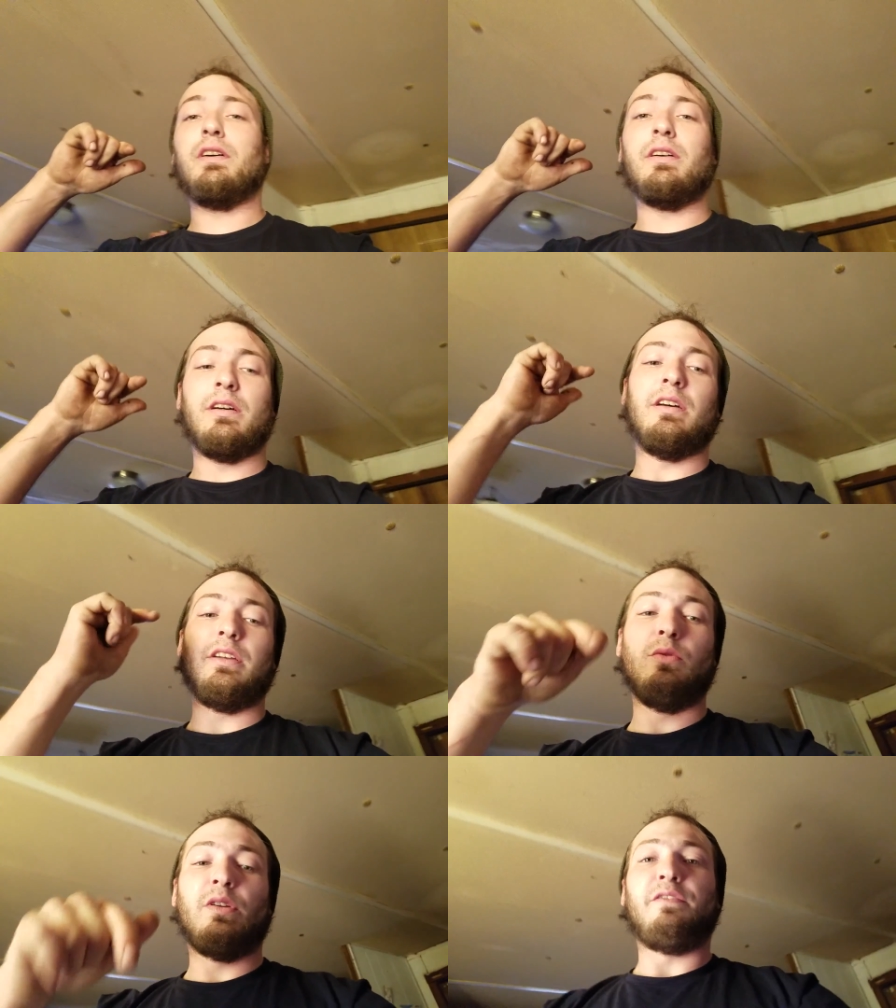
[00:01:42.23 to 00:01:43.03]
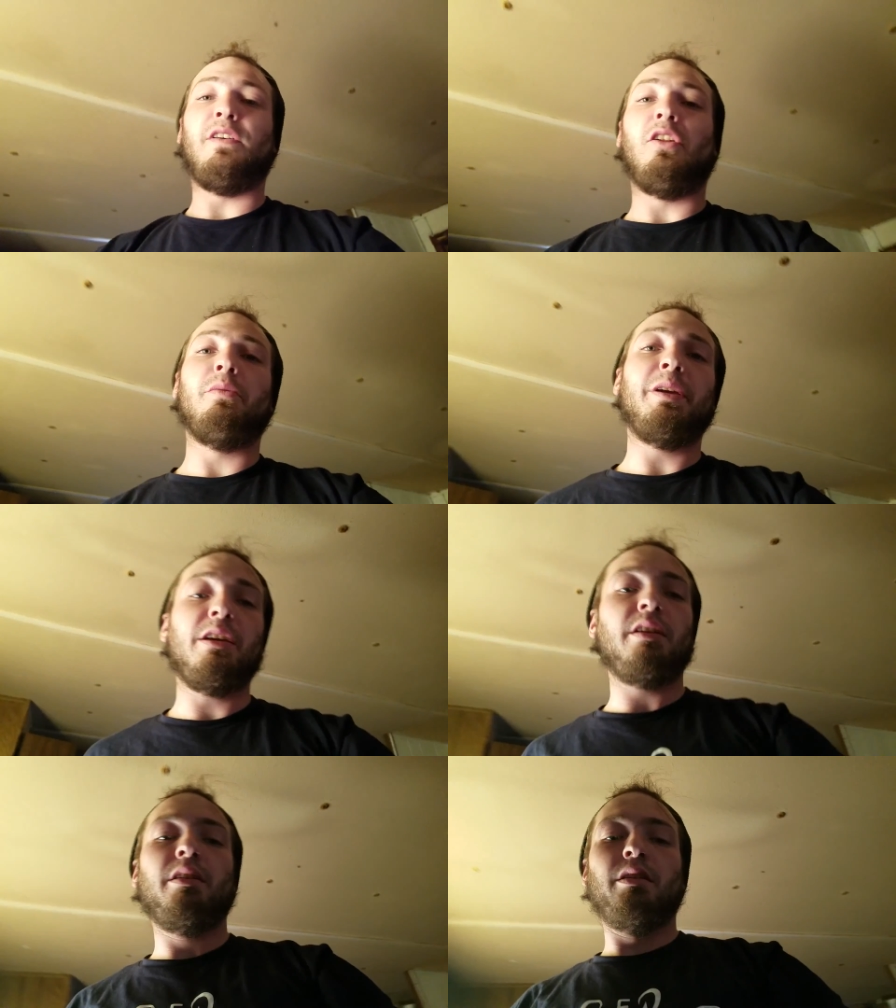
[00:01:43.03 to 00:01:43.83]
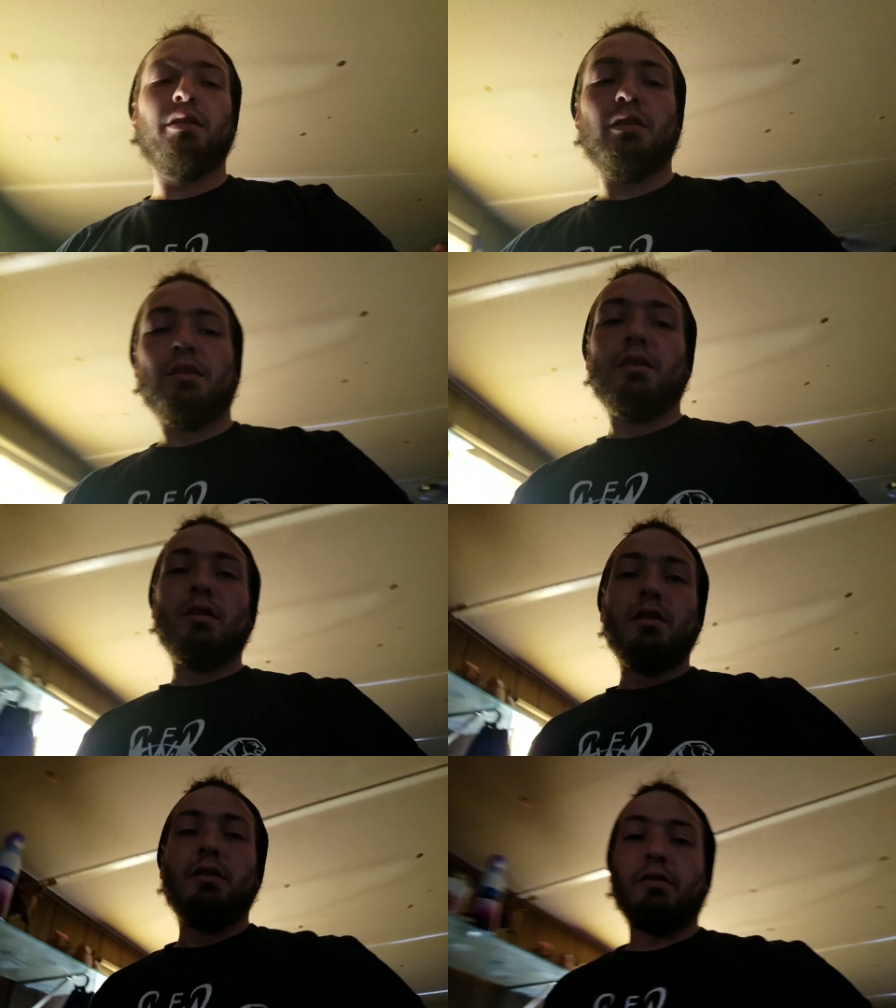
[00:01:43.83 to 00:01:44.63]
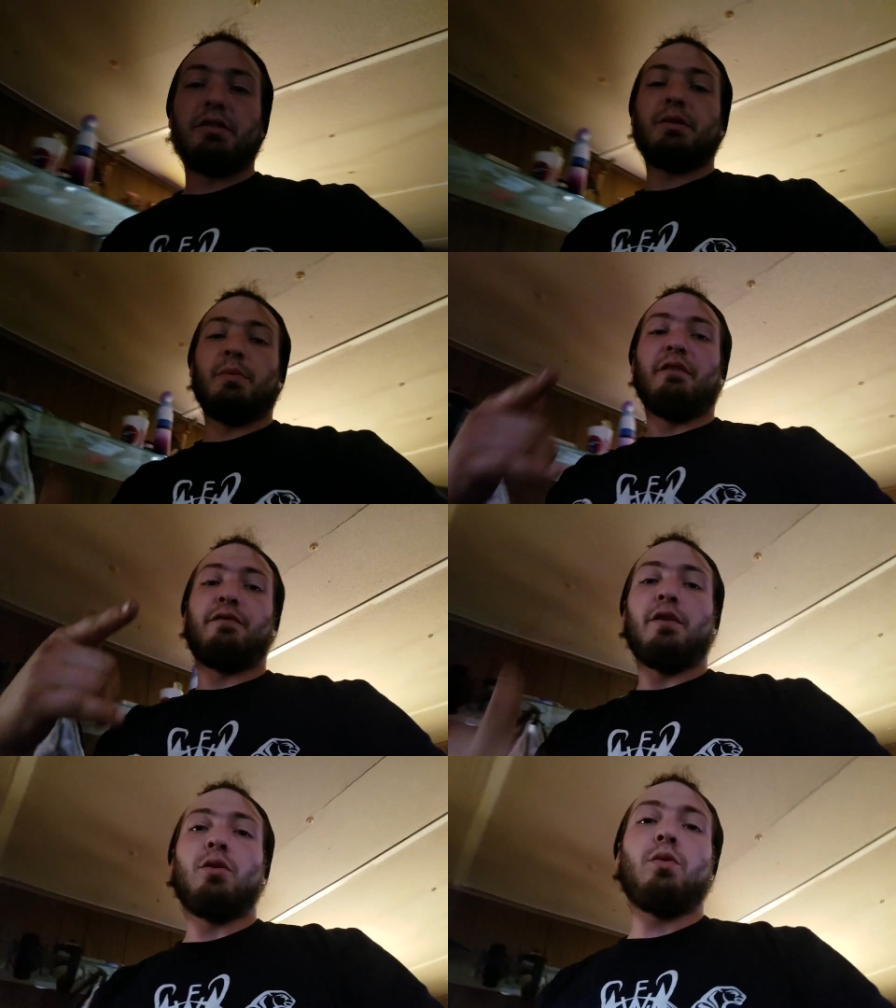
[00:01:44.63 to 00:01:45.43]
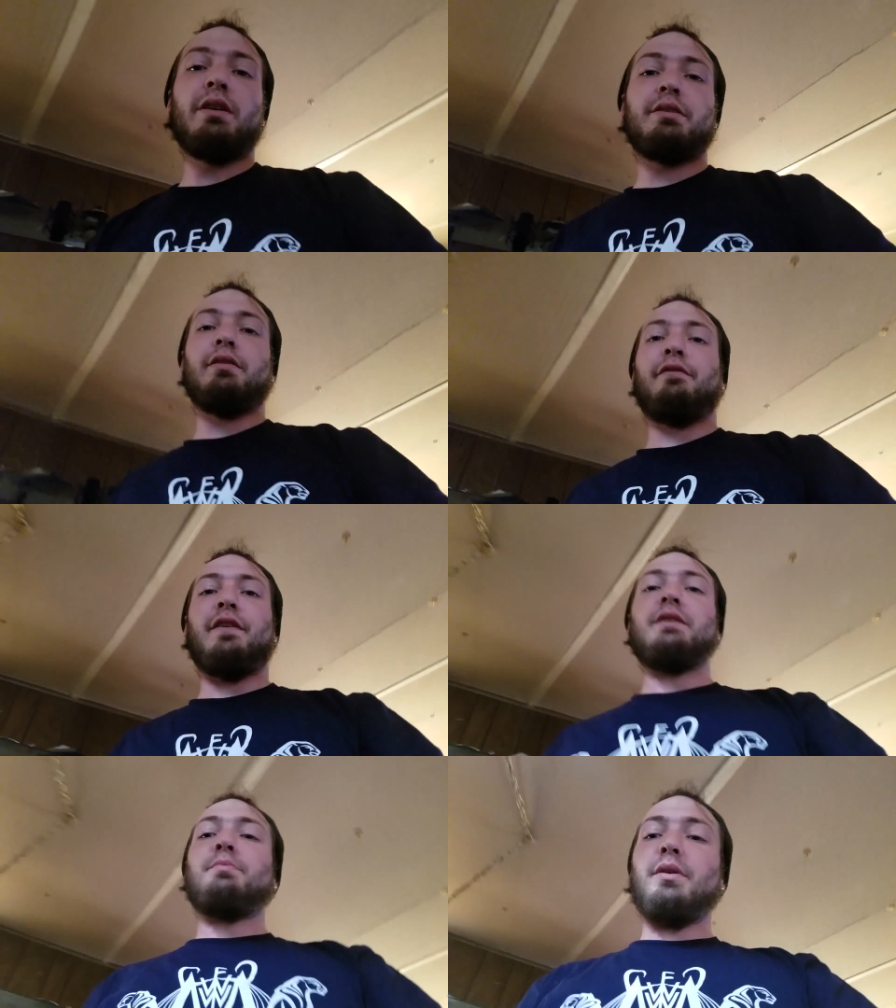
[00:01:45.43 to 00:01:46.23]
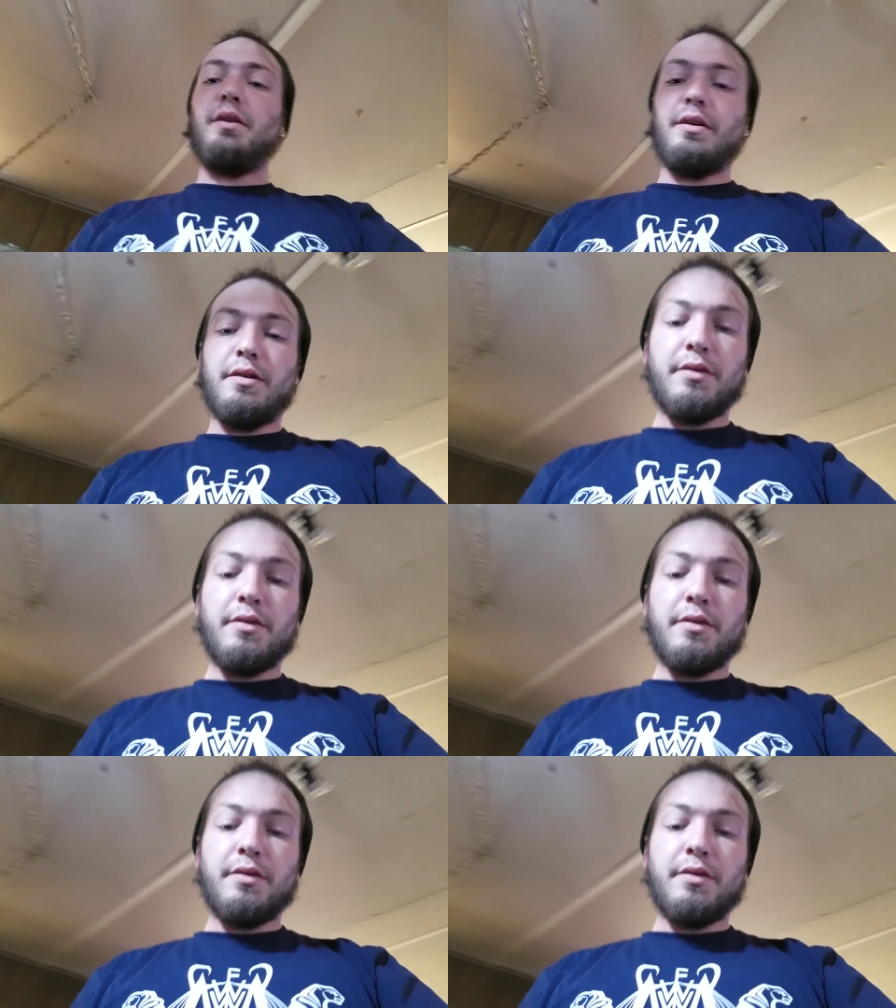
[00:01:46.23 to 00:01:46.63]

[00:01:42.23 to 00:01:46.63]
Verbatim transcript: uh, you want to follow me, you want to send me a friend request on Facebook.